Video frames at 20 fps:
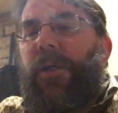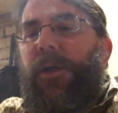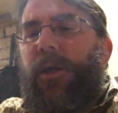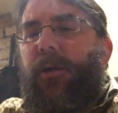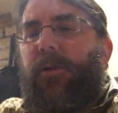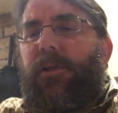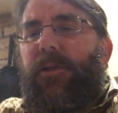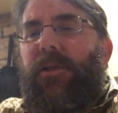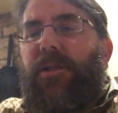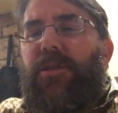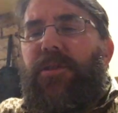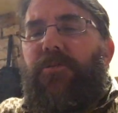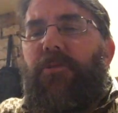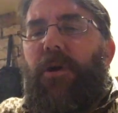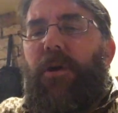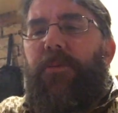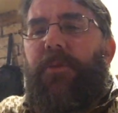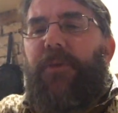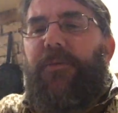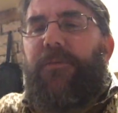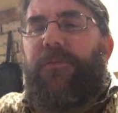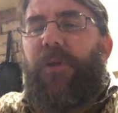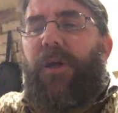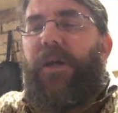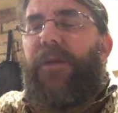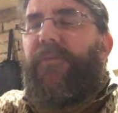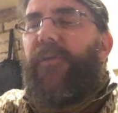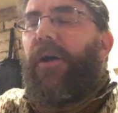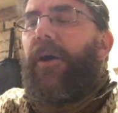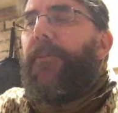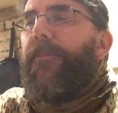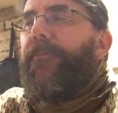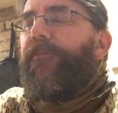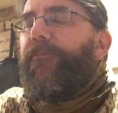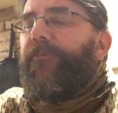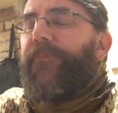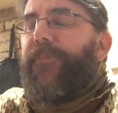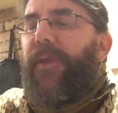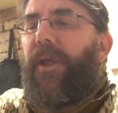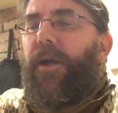how to describe the flavour?
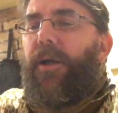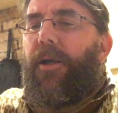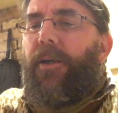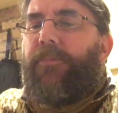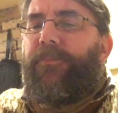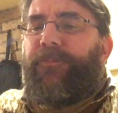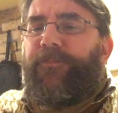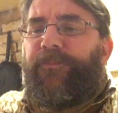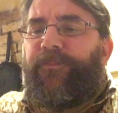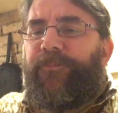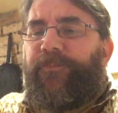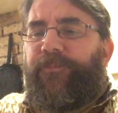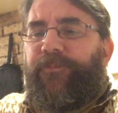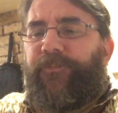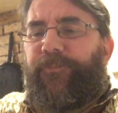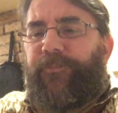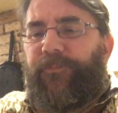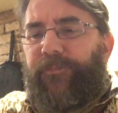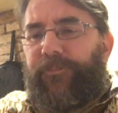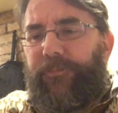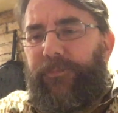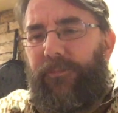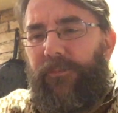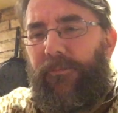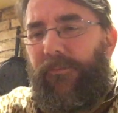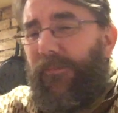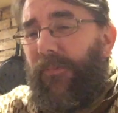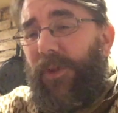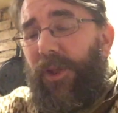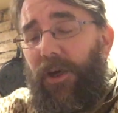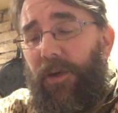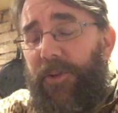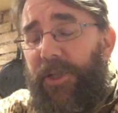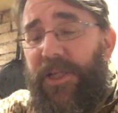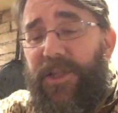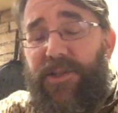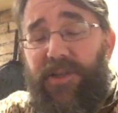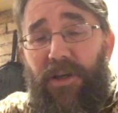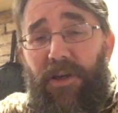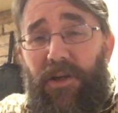Um, I
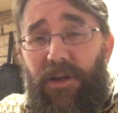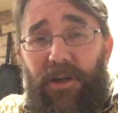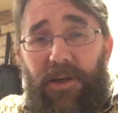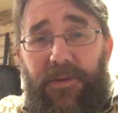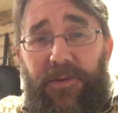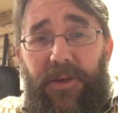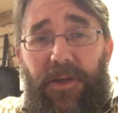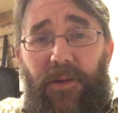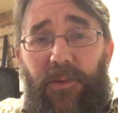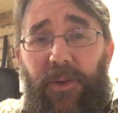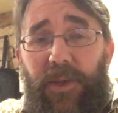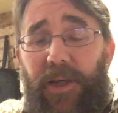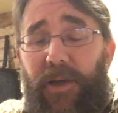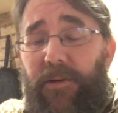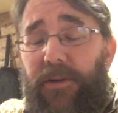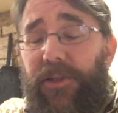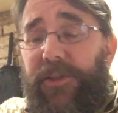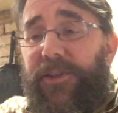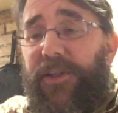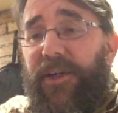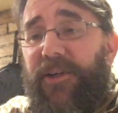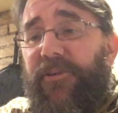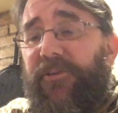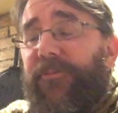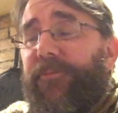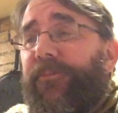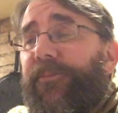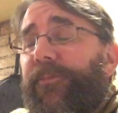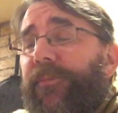mean, it's earthy without a doubt.